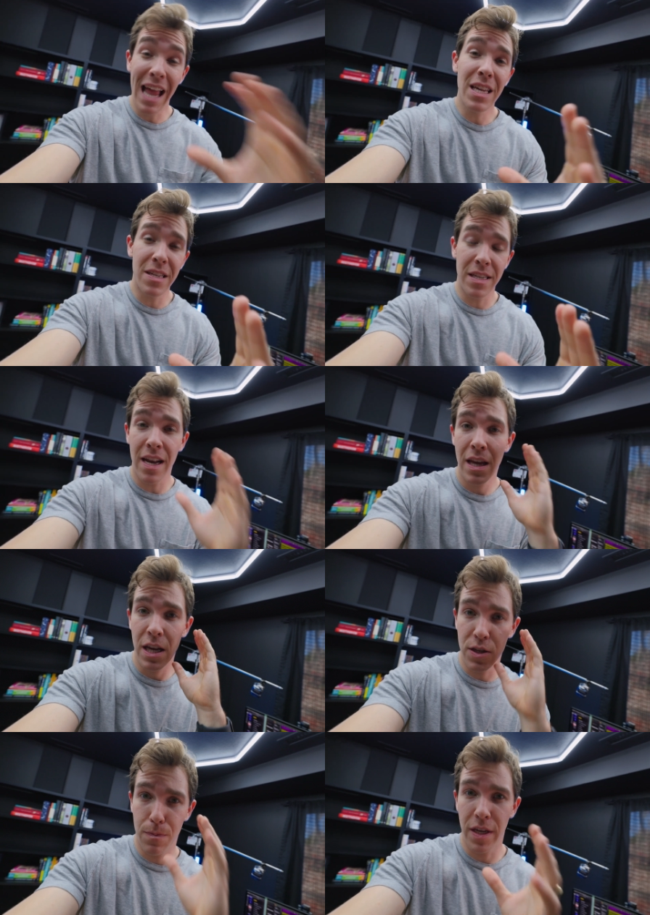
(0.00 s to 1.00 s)
any set
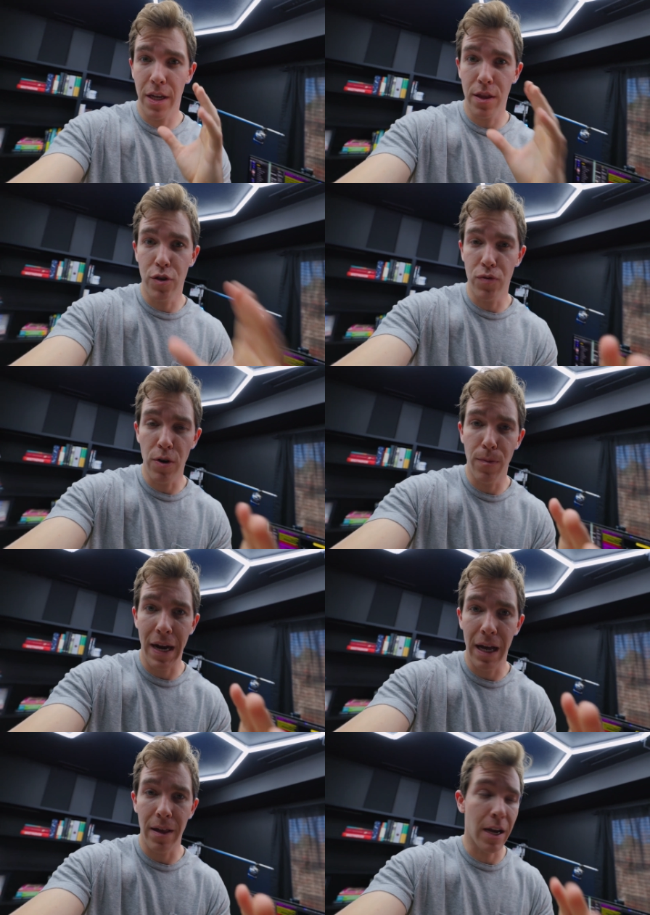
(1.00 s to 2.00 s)
is being the drone
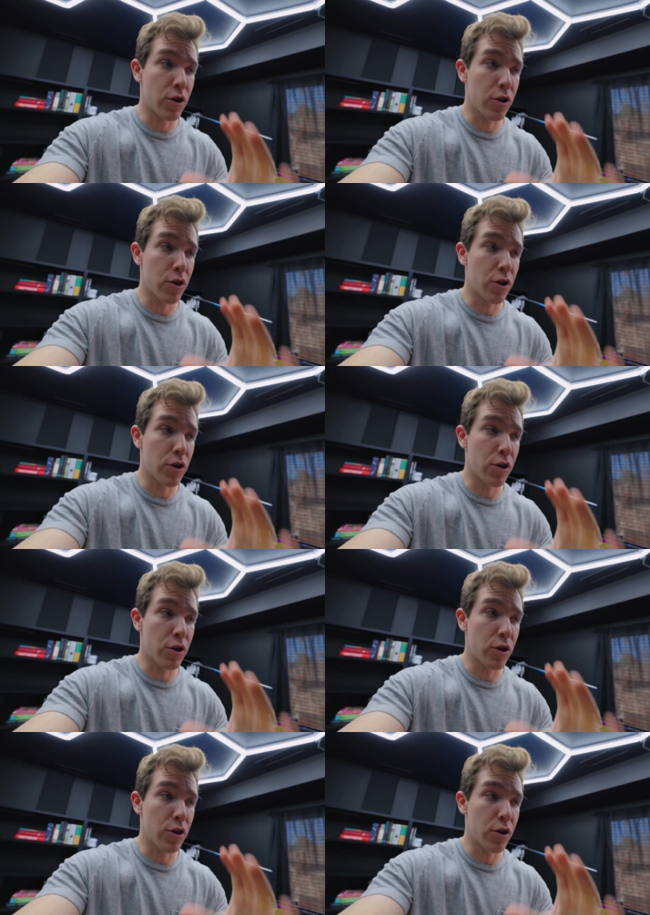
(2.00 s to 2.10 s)
pilot.